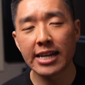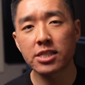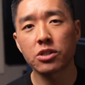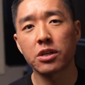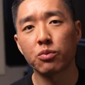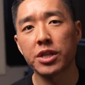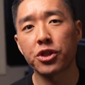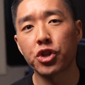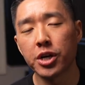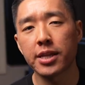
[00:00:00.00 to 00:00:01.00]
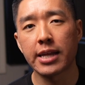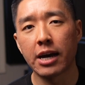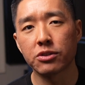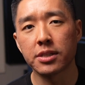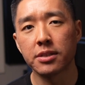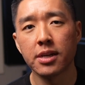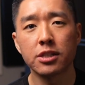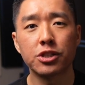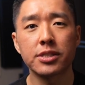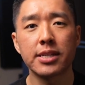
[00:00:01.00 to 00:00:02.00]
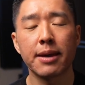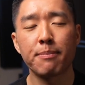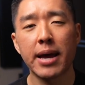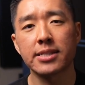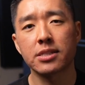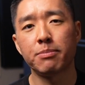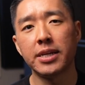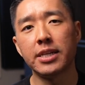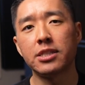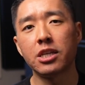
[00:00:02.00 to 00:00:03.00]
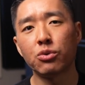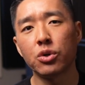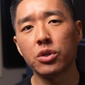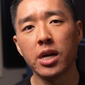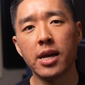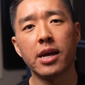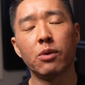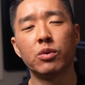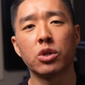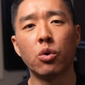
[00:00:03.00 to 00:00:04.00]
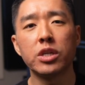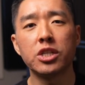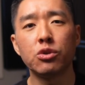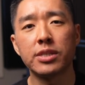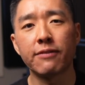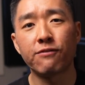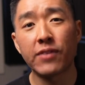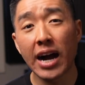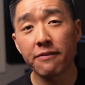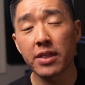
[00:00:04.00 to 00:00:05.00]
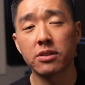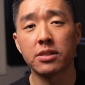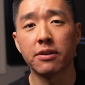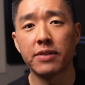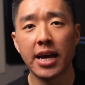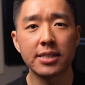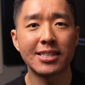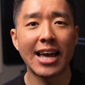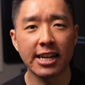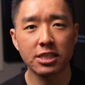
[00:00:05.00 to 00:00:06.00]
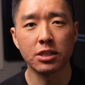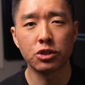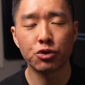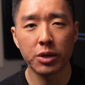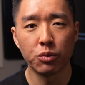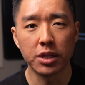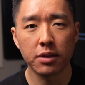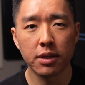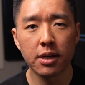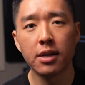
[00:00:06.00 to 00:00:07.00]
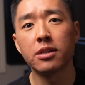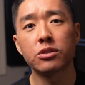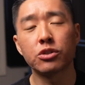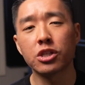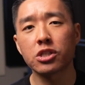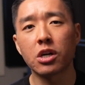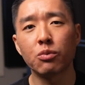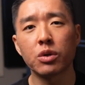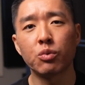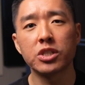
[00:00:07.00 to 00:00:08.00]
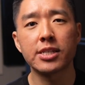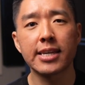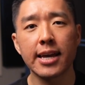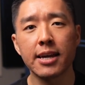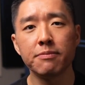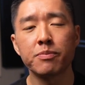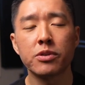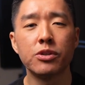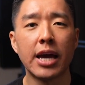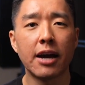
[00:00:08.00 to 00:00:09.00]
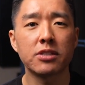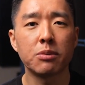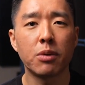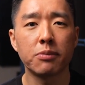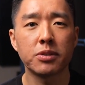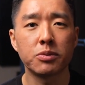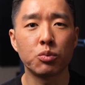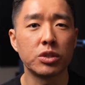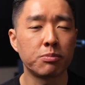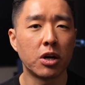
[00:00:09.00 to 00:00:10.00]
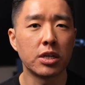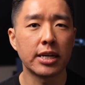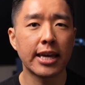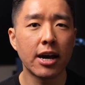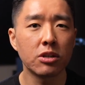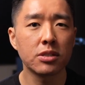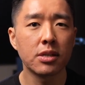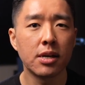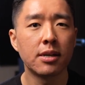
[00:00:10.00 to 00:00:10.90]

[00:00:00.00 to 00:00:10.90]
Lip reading: I started with 30,000 just to get past the PDT rule and was only using 5,000 of that to actually trade with. So just start with what you can. You have some options with smaller accounts.